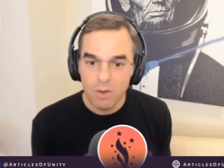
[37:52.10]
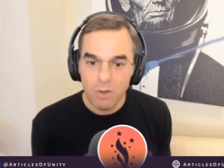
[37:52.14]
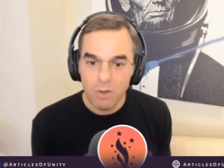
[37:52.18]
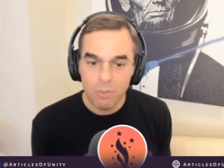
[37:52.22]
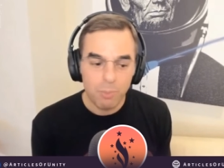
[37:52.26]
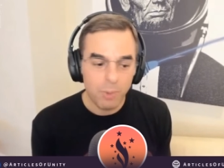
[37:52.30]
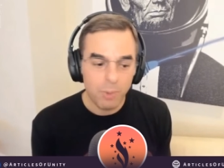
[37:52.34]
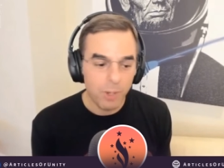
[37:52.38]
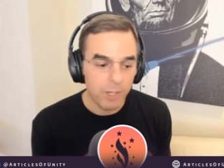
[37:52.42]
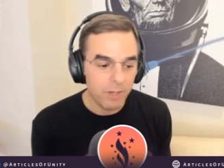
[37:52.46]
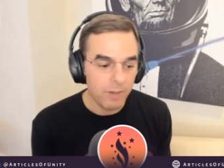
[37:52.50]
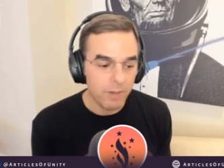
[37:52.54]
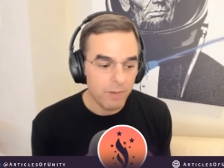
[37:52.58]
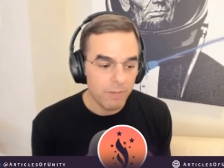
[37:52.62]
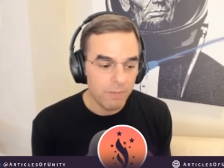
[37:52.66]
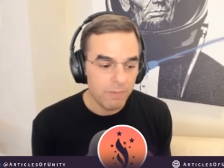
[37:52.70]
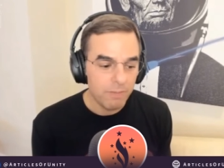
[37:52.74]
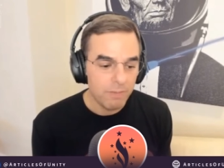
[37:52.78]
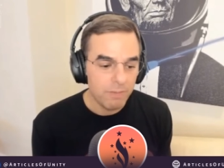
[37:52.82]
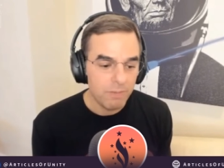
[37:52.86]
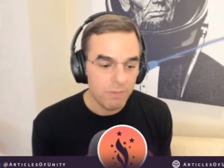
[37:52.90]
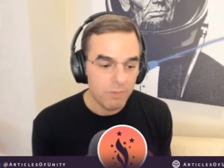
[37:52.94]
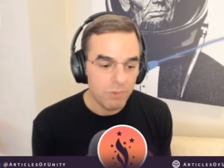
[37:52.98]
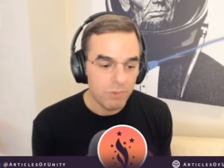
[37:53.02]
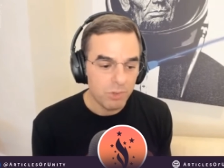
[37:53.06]
But
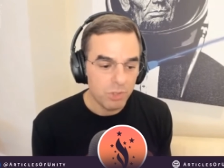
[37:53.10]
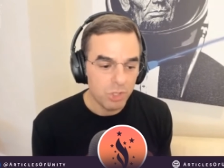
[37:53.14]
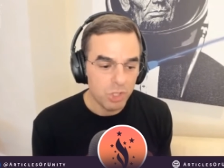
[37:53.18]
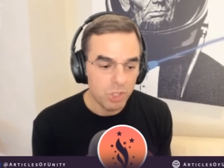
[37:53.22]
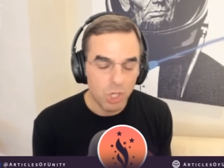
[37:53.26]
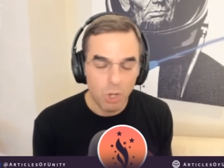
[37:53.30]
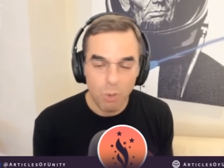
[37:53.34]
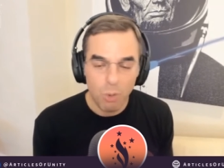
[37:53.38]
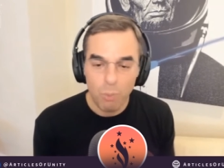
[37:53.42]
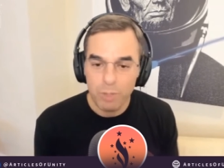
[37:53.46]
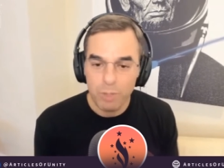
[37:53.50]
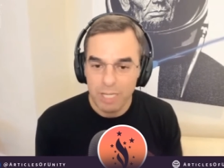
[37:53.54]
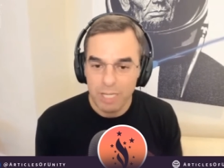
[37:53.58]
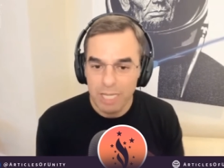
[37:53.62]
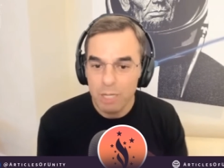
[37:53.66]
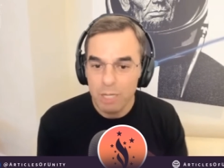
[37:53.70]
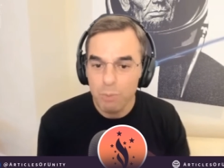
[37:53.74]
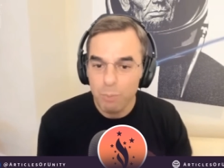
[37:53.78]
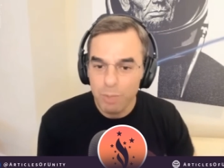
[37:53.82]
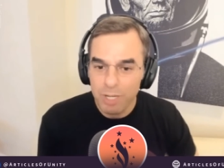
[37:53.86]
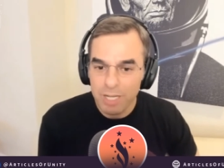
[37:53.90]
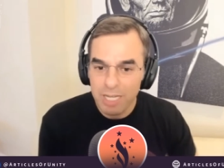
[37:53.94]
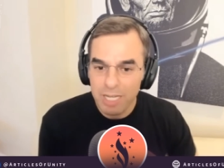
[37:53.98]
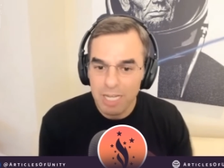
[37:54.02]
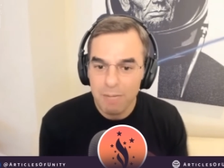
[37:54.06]
you know what we need?
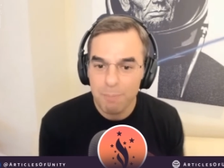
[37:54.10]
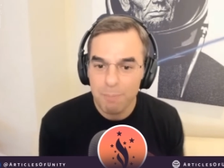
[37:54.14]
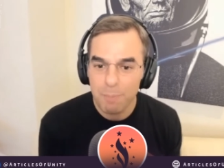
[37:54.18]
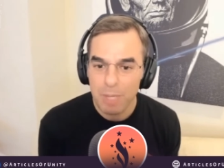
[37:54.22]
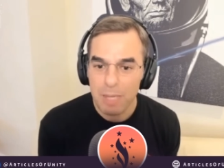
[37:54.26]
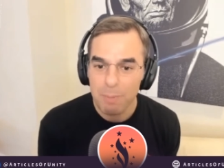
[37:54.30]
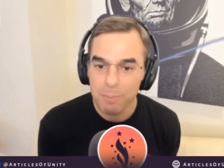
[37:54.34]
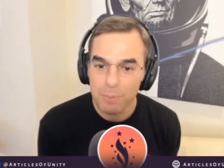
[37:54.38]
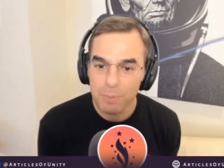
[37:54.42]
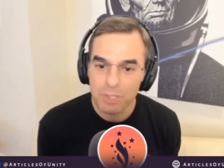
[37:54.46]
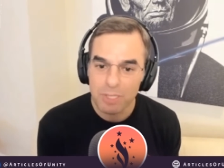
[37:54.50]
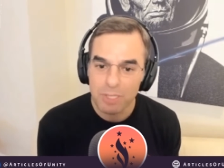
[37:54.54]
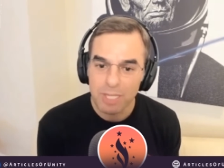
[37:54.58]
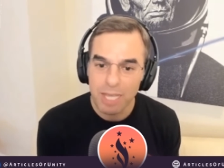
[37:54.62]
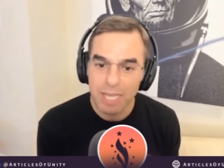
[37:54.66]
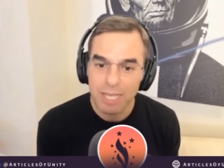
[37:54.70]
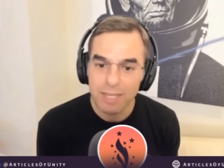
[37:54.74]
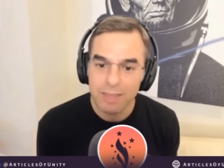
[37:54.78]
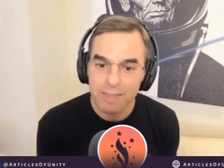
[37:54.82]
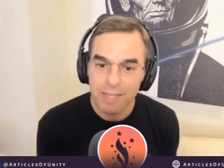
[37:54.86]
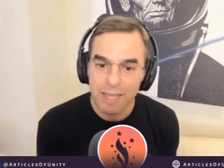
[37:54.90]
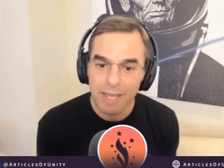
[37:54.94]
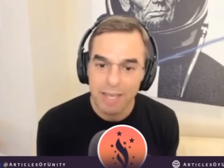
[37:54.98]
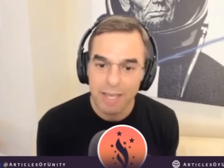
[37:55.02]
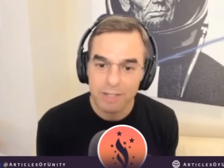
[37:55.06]
We need people
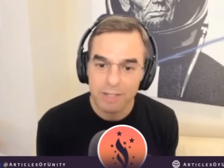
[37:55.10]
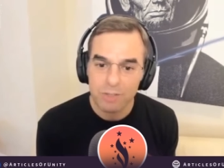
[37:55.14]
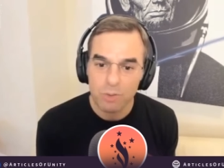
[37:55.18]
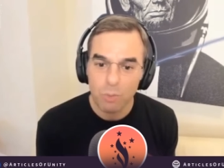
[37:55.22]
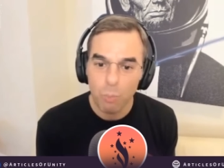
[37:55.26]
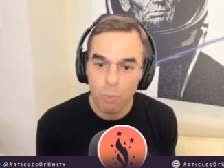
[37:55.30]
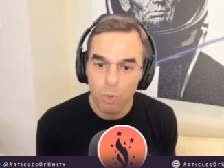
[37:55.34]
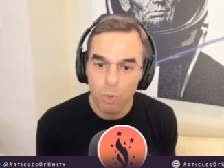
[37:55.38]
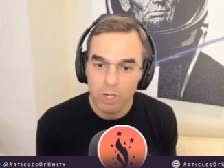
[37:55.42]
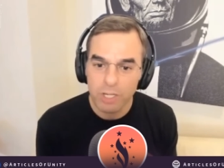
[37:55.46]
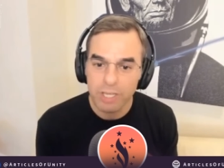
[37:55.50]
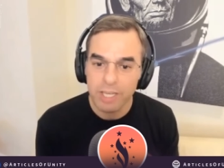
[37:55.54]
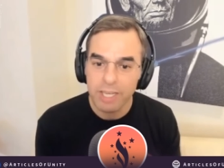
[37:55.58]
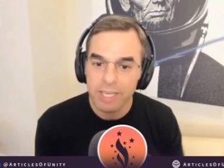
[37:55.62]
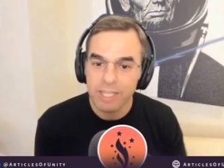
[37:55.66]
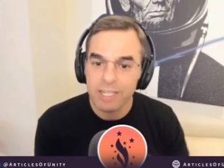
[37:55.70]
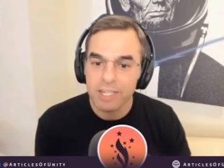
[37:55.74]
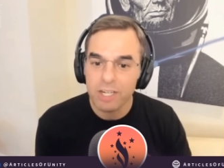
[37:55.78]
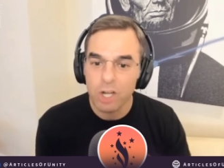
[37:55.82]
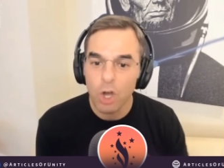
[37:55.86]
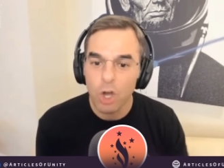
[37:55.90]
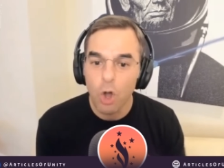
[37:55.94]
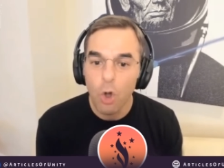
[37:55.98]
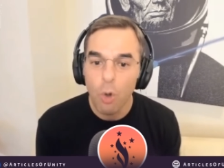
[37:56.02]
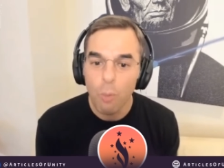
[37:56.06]
like that working
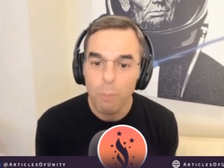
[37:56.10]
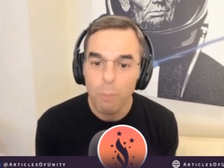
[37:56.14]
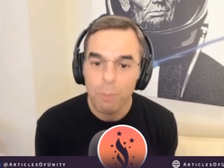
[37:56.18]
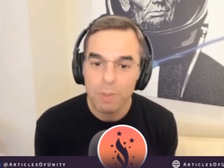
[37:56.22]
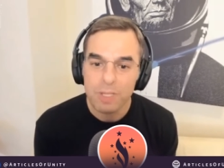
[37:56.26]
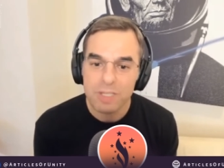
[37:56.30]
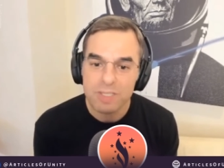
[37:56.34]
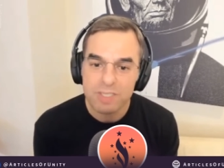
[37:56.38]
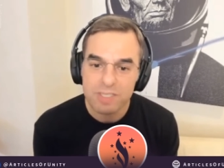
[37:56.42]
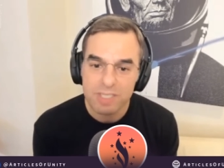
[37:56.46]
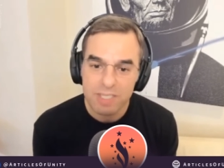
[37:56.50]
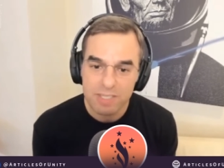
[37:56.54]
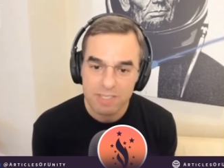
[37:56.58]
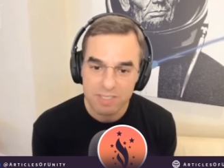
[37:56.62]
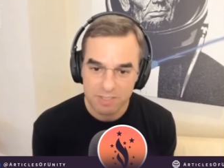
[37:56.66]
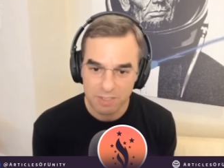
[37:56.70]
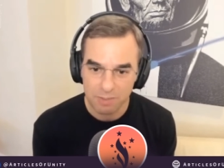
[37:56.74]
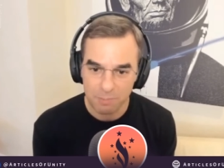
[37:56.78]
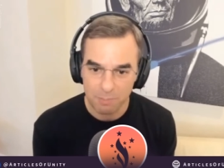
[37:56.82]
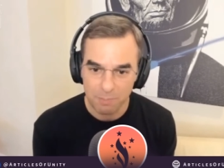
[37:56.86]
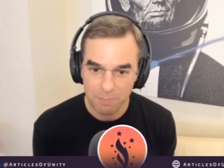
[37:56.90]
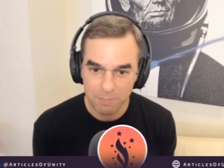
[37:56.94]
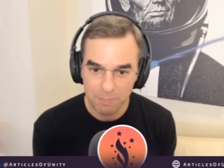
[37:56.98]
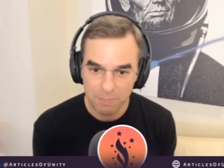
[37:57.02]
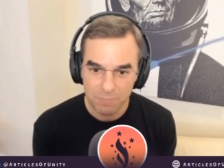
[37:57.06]
in an open
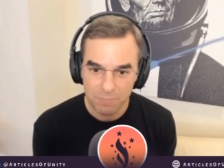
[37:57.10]
system,